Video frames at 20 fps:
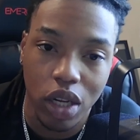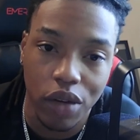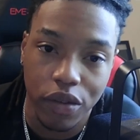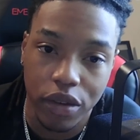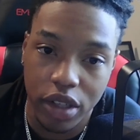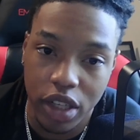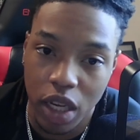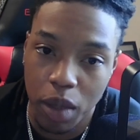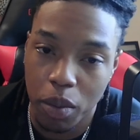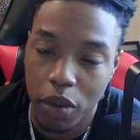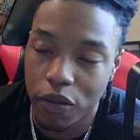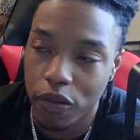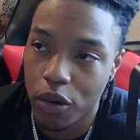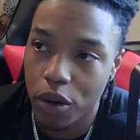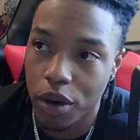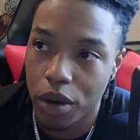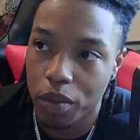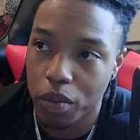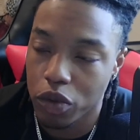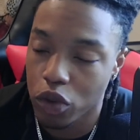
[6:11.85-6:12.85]
never did
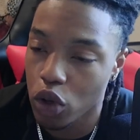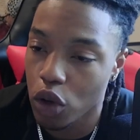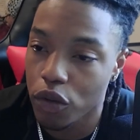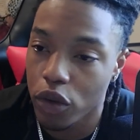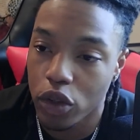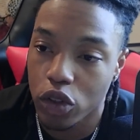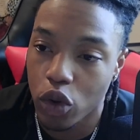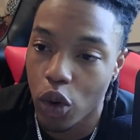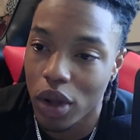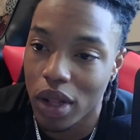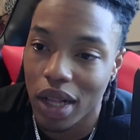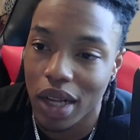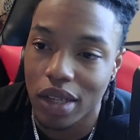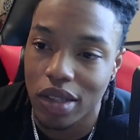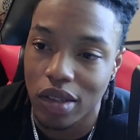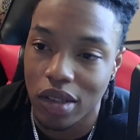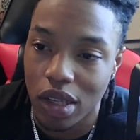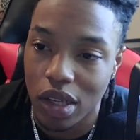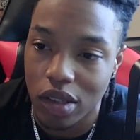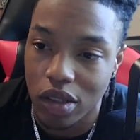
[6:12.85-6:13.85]
before so if you score like a
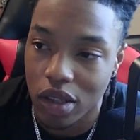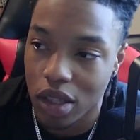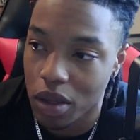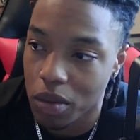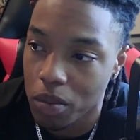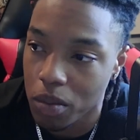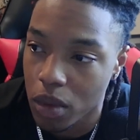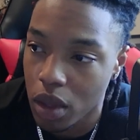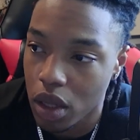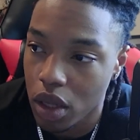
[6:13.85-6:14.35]
60